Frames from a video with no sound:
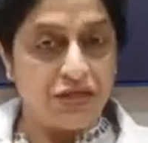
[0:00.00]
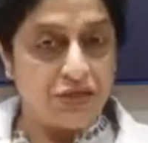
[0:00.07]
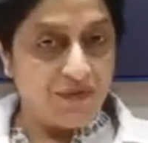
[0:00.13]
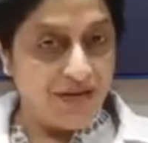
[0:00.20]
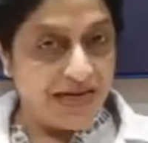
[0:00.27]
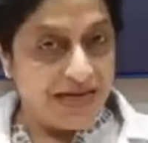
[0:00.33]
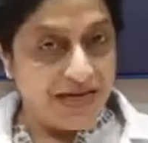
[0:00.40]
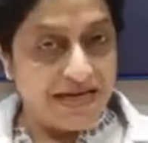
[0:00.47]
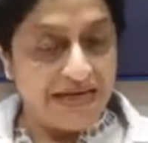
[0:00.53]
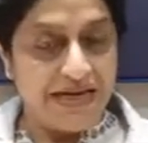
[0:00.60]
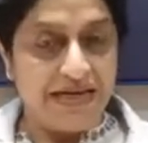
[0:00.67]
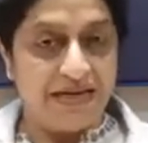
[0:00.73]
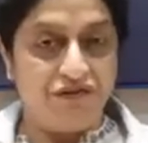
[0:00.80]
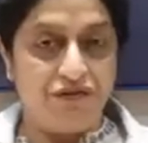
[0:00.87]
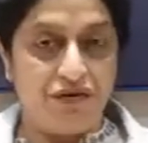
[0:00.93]
so we can
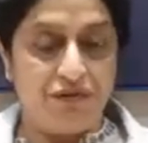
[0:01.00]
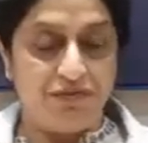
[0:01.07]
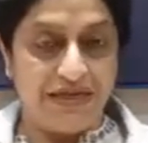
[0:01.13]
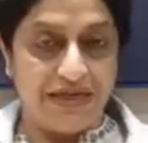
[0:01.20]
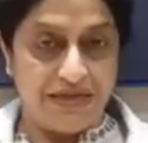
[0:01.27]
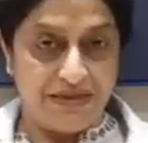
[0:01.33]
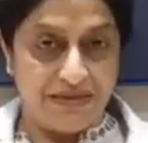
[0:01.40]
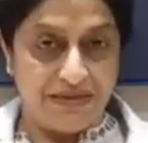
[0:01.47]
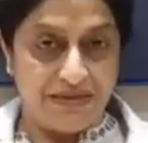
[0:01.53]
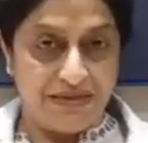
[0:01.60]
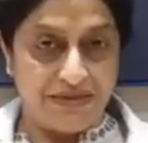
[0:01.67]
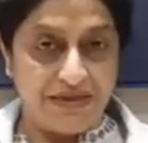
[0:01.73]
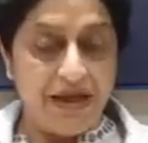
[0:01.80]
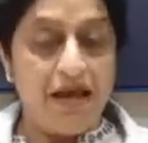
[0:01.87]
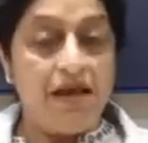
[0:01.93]
take it from
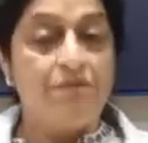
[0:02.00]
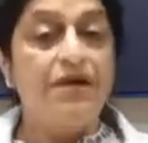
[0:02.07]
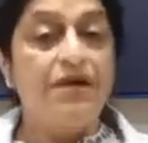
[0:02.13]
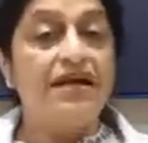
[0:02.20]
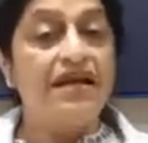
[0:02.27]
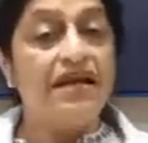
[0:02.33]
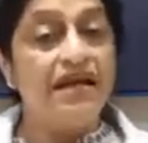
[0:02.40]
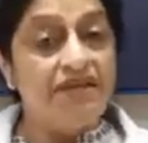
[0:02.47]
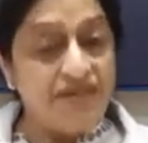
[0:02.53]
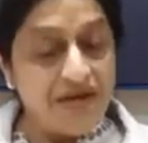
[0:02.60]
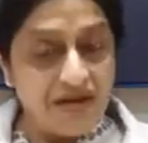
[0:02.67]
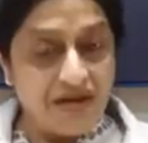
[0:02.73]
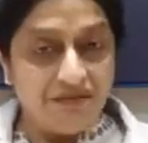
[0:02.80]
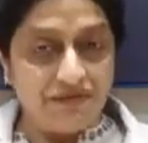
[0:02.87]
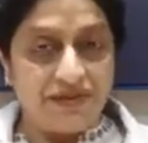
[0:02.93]
testes. But
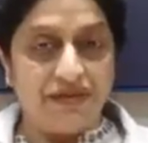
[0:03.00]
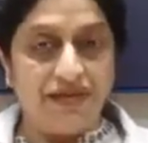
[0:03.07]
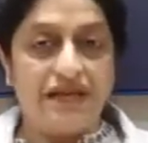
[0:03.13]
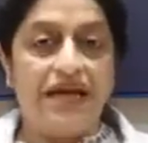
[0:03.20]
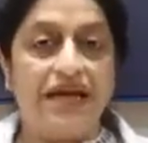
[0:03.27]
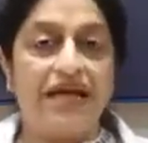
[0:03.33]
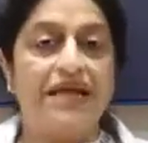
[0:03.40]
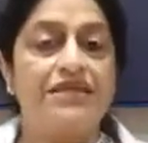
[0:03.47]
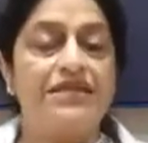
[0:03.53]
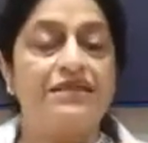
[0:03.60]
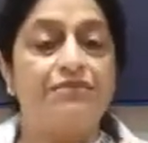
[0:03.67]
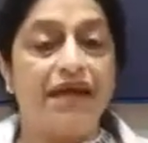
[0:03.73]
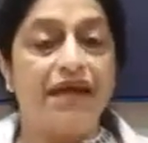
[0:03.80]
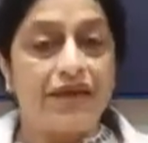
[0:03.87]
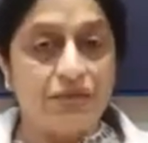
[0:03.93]
even after that
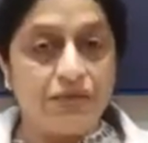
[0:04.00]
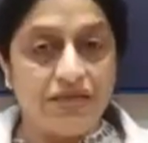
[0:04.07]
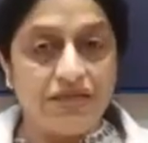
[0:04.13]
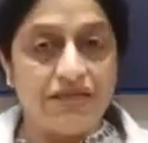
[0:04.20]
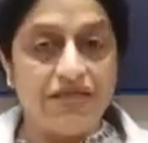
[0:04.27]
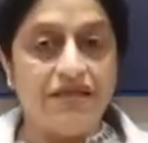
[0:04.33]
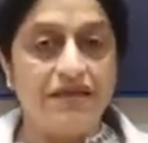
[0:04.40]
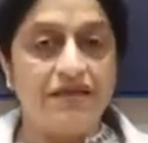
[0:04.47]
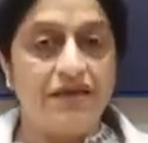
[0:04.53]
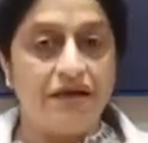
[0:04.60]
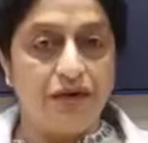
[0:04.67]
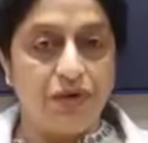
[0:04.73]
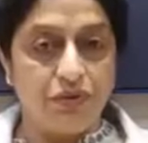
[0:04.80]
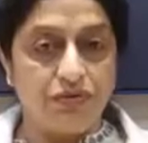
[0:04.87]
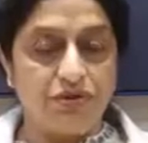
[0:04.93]
and micro TC there
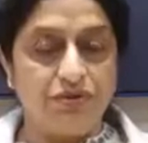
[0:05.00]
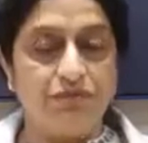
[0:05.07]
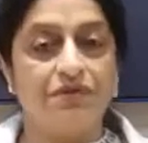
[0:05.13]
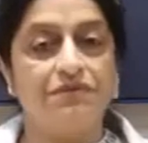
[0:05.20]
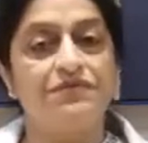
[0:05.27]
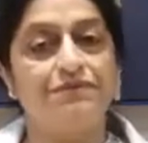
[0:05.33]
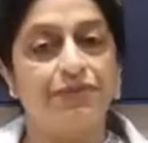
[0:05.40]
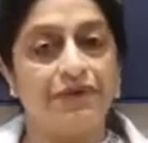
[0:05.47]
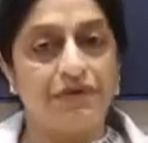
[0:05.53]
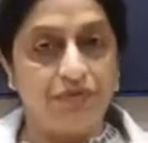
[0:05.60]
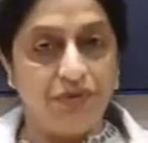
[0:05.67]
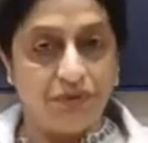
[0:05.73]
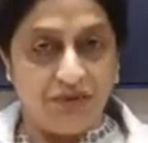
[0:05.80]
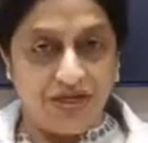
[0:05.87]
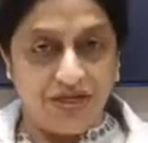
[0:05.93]
are no sperms,
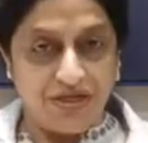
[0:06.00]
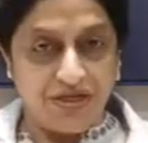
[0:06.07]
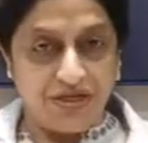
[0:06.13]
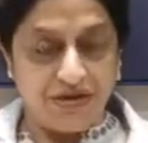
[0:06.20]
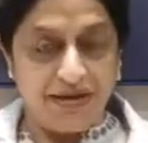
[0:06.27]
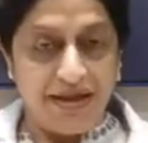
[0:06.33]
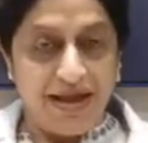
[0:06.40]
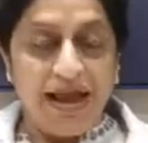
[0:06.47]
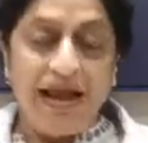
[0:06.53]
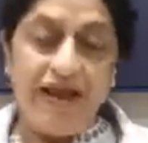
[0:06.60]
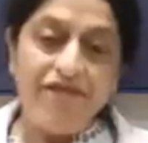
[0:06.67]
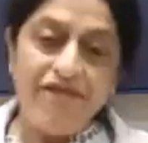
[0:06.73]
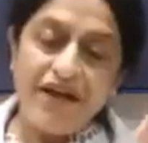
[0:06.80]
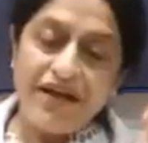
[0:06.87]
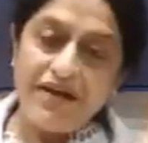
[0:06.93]
sperm donation.
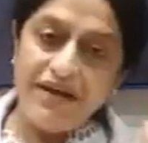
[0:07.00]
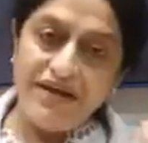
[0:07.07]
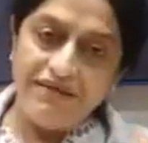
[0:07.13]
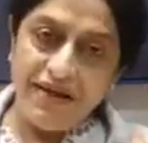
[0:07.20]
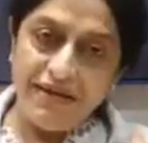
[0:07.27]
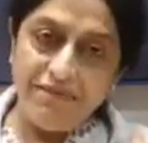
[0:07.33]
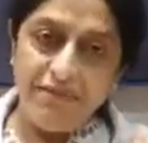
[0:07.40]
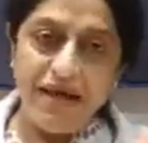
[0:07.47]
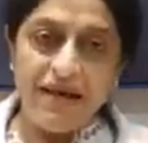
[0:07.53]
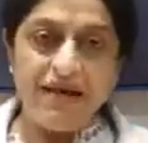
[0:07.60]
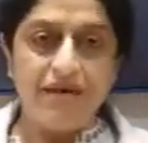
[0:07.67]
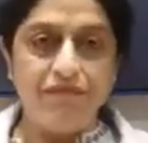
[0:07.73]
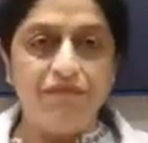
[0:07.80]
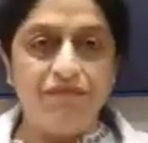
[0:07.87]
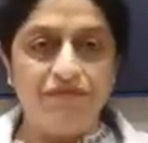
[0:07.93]
And finally, when men
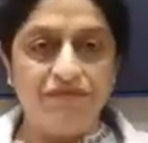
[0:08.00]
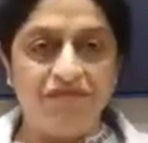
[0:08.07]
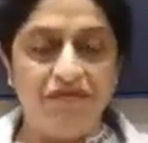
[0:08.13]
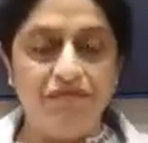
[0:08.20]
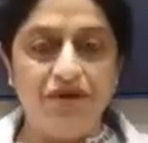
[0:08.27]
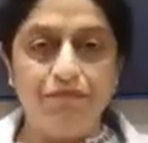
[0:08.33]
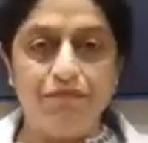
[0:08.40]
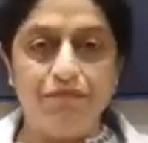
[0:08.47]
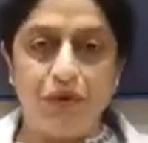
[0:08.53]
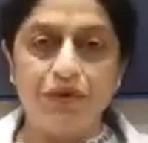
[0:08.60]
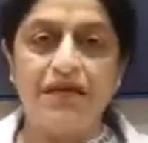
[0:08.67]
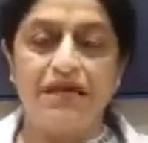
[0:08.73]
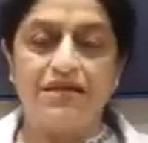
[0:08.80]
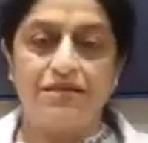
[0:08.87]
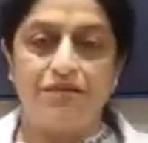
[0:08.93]
and women
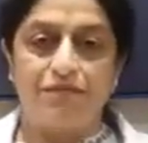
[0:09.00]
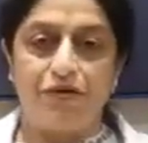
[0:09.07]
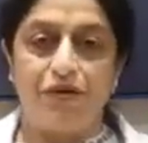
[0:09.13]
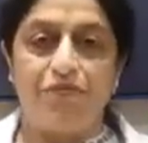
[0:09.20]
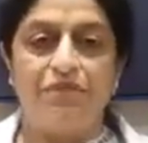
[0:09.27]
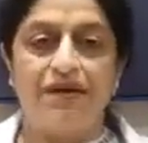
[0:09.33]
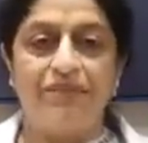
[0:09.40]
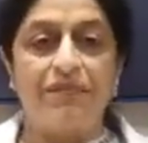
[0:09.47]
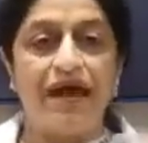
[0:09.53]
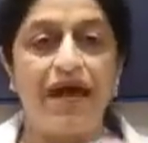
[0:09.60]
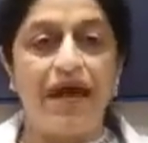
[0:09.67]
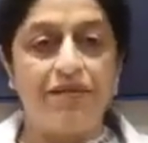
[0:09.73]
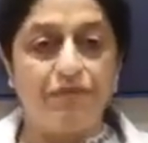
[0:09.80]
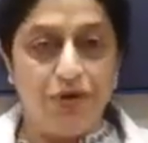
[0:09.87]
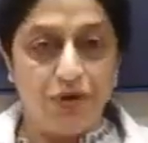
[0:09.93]
both has a problem,
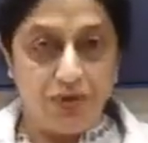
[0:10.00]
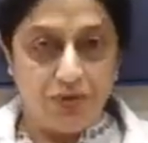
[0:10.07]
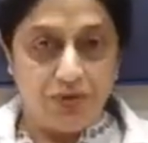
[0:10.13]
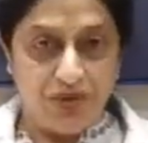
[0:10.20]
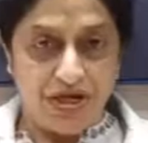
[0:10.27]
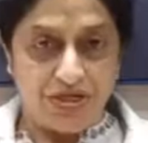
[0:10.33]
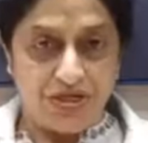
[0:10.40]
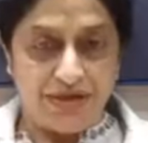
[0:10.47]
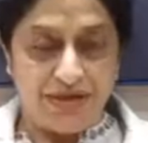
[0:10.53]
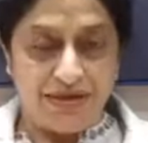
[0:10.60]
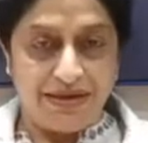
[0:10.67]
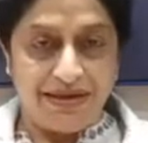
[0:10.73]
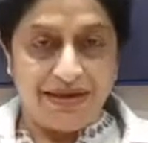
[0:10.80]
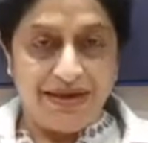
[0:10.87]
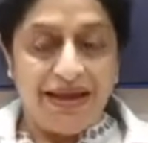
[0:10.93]
embryo donation.
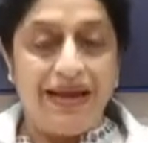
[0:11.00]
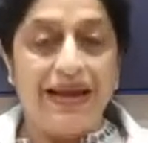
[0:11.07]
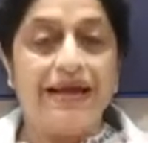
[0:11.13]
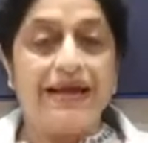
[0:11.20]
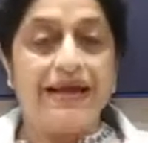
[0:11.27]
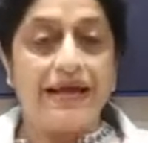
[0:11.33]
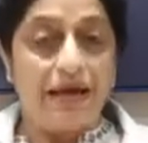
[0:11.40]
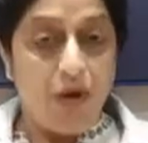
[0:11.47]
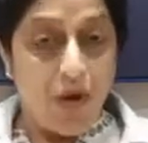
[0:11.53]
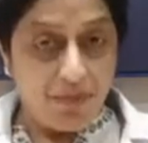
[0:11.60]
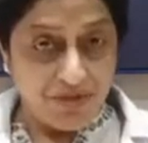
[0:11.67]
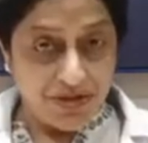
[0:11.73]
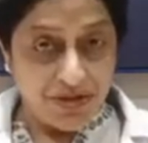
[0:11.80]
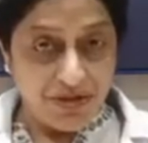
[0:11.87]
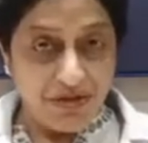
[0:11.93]
Like an
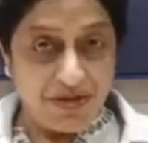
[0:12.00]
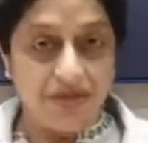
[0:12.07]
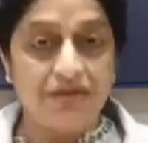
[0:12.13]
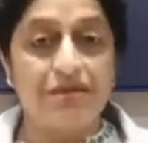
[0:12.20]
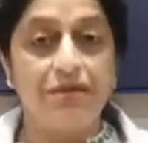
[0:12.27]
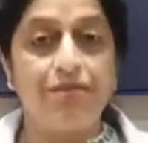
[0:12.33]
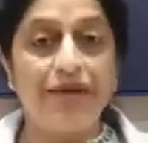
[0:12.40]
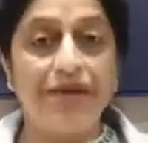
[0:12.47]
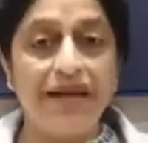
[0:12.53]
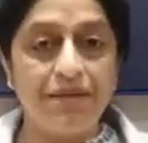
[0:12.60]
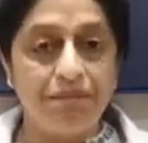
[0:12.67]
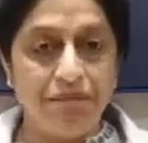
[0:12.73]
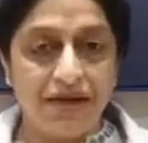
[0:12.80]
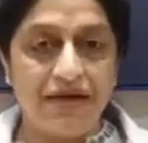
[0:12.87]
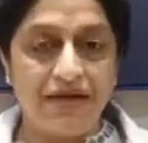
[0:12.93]
adoption, it is a
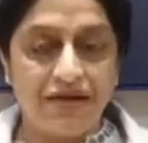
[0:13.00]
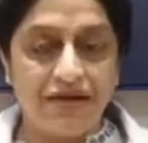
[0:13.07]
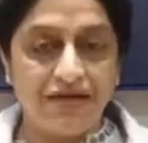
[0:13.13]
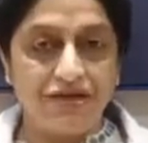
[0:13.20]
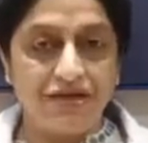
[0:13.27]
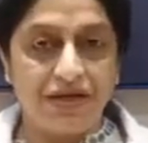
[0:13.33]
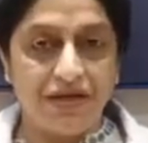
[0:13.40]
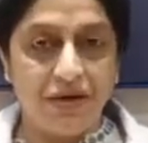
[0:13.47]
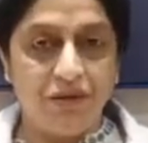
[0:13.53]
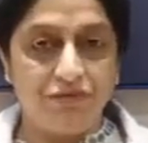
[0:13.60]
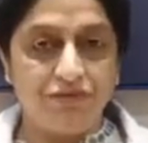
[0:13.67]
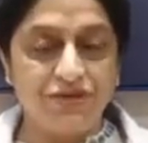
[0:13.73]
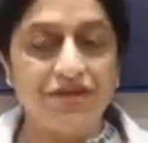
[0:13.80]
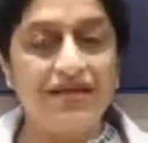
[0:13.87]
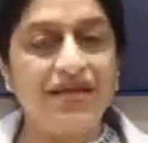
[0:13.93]
pre-implantation
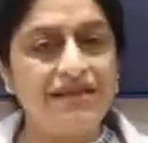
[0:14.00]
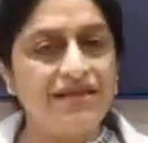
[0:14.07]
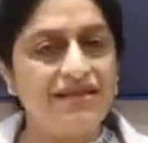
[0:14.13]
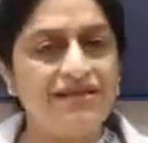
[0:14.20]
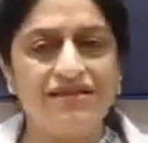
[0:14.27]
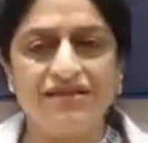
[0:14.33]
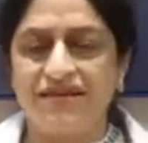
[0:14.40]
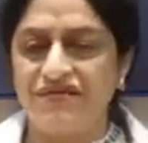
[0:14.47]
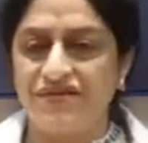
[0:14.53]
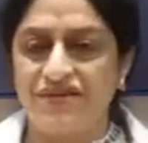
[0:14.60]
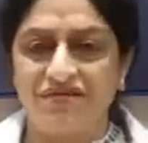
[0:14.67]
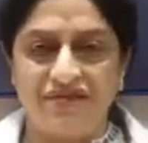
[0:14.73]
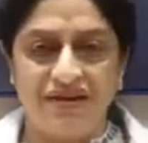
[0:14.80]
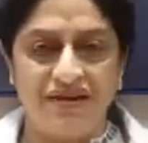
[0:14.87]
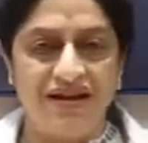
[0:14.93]
adoption, and this gives
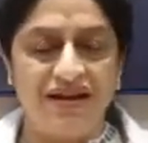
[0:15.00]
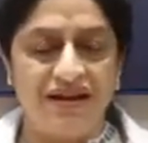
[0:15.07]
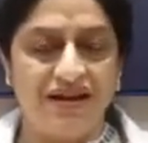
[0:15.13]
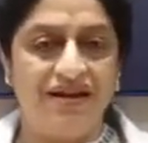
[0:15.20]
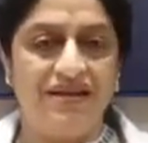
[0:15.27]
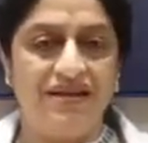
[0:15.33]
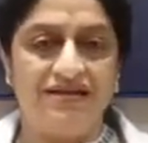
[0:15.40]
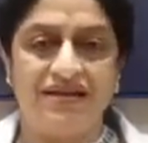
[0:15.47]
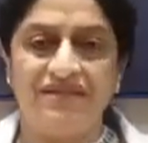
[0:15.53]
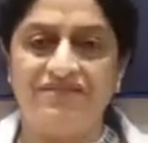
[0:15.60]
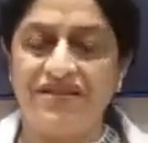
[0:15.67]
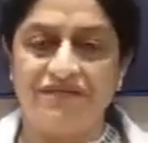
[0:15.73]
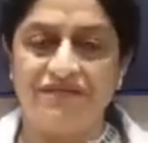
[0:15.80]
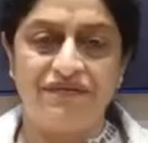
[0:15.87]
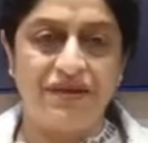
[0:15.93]
a very high
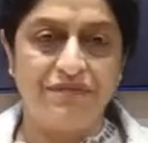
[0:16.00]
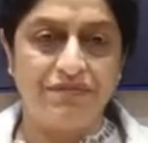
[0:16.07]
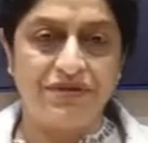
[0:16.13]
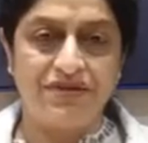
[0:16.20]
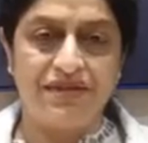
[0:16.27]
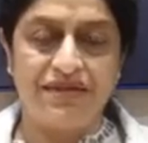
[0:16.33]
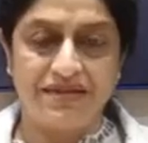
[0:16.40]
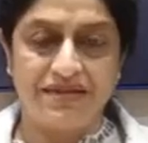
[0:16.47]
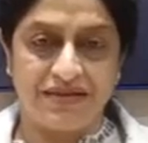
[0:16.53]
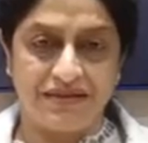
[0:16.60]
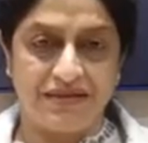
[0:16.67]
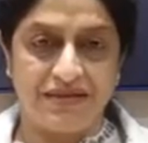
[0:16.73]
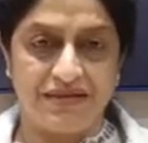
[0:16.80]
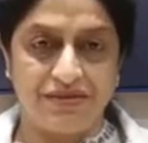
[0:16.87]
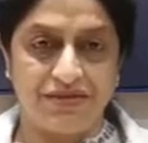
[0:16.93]
75%
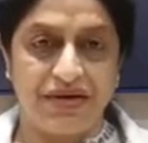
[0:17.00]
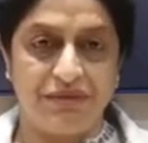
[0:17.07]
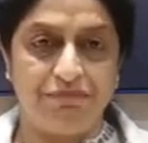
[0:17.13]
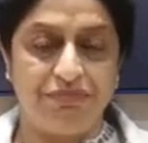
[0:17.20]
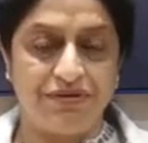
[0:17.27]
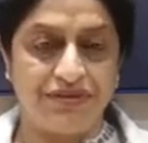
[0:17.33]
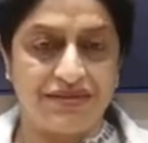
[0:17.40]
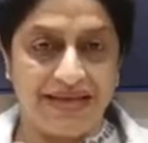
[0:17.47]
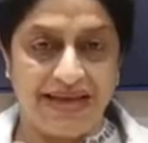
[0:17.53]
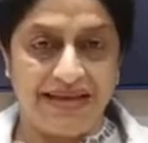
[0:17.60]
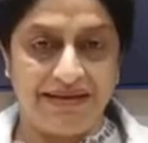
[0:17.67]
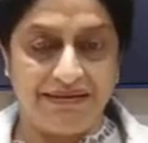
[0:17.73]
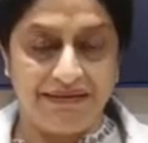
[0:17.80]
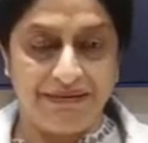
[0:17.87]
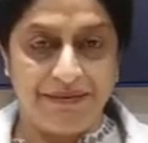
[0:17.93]
success rate per
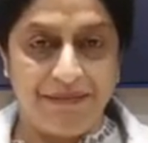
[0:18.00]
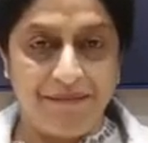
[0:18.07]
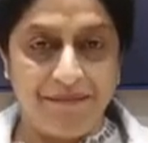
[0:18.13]
cycle.